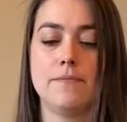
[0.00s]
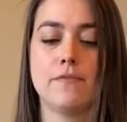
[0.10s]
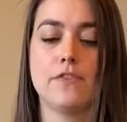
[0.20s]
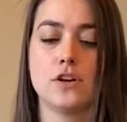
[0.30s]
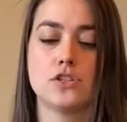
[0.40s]

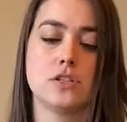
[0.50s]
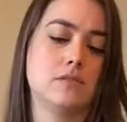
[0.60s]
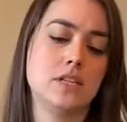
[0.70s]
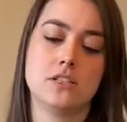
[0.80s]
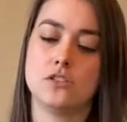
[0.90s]
First,
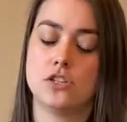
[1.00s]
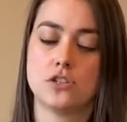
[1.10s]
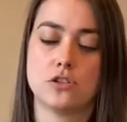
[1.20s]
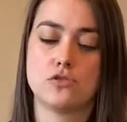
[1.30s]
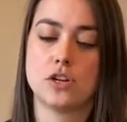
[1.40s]
this is just
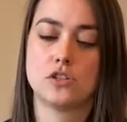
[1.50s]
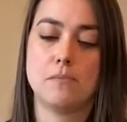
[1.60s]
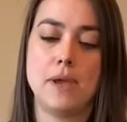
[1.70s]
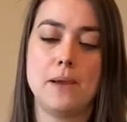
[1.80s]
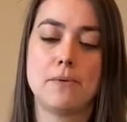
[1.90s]
construction
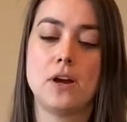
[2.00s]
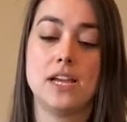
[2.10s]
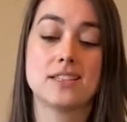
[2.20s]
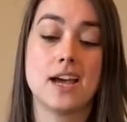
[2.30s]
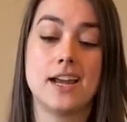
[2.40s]
paper.
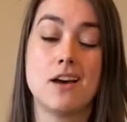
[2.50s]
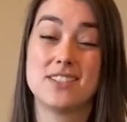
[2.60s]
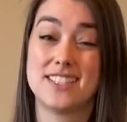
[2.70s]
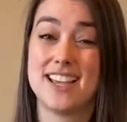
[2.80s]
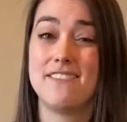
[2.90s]
It's cut out
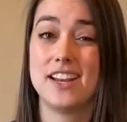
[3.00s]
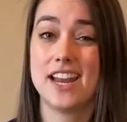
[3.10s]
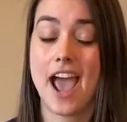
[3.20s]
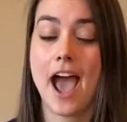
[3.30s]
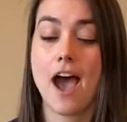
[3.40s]

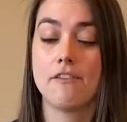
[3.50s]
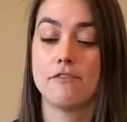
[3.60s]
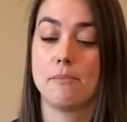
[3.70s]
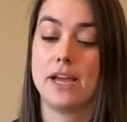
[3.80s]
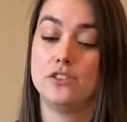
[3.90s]

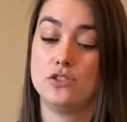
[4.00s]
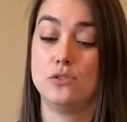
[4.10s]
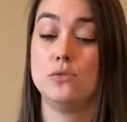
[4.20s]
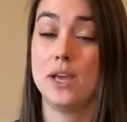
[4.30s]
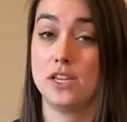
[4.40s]
7.5 by
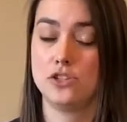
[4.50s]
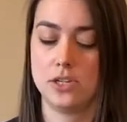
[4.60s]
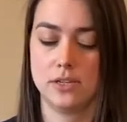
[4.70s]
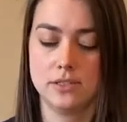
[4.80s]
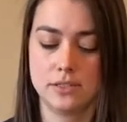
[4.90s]
2
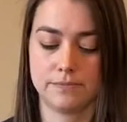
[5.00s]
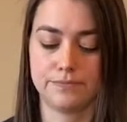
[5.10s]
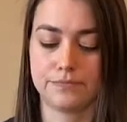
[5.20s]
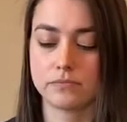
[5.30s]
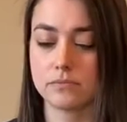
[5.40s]
inches.
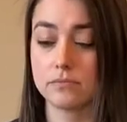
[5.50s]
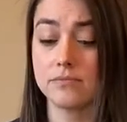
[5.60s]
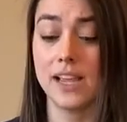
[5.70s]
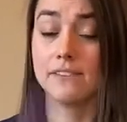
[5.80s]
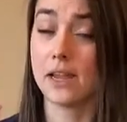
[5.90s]

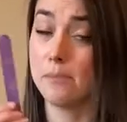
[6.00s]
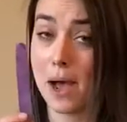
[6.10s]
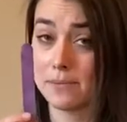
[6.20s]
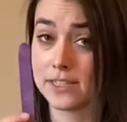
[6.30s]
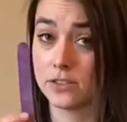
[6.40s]
I've got a
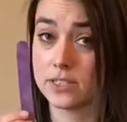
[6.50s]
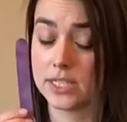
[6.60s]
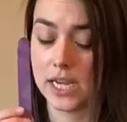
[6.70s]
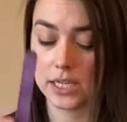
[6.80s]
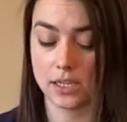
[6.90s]
popsicle
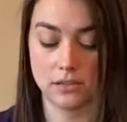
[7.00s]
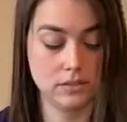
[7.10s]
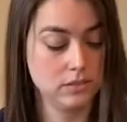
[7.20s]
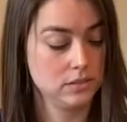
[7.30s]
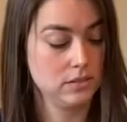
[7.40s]
stick.
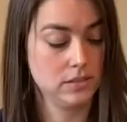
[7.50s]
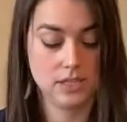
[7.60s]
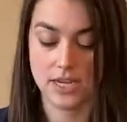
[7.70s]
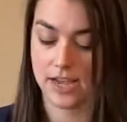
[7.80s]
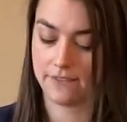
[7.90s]

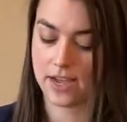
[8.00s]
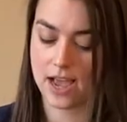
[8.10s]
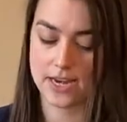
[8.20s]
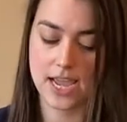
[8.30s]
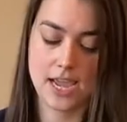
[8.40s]
I've
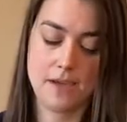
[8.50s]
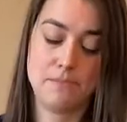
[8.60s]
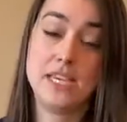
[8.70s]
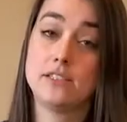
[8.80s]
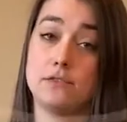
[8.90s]
got a
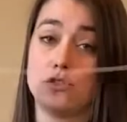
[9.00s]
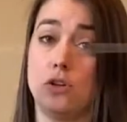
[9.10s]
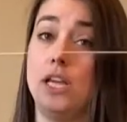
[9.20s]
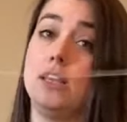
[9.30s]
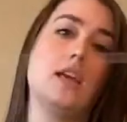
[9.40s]
piece of
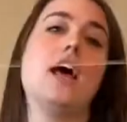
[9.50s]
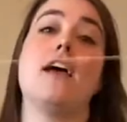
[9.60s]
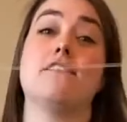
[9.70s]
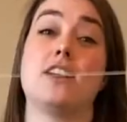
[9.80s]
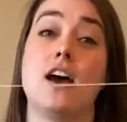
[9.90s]
string that I
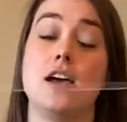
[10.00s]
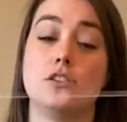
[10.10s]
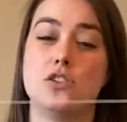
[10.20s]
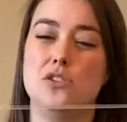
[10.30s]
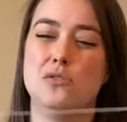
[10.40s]
have cut
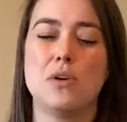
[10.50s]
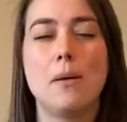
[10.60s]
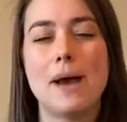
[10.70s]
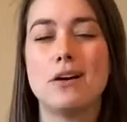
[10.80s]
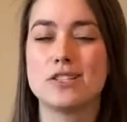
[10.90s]
to
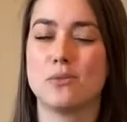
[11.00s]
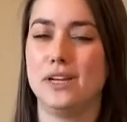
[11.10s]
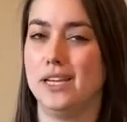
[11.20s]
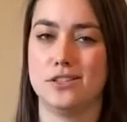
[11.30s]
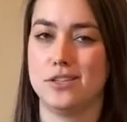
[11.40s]
about 20
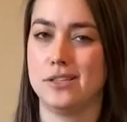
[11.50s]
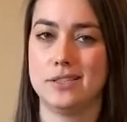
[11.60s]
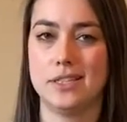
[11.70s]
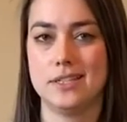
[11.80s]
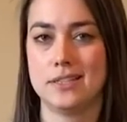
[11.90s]
inches.
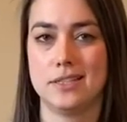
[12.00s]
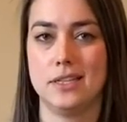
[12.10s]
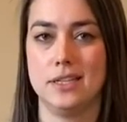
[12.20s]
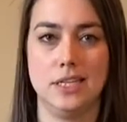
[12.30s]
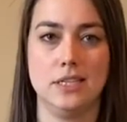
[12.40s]
It
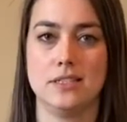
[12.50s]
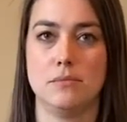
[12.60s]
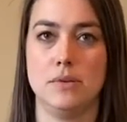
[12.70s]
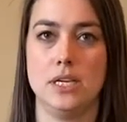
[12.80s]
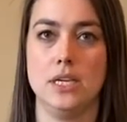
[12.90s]
doesn't need to
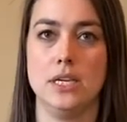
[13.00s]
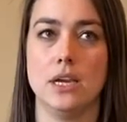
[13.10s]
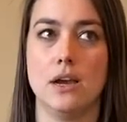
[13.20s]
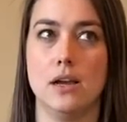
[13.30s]
be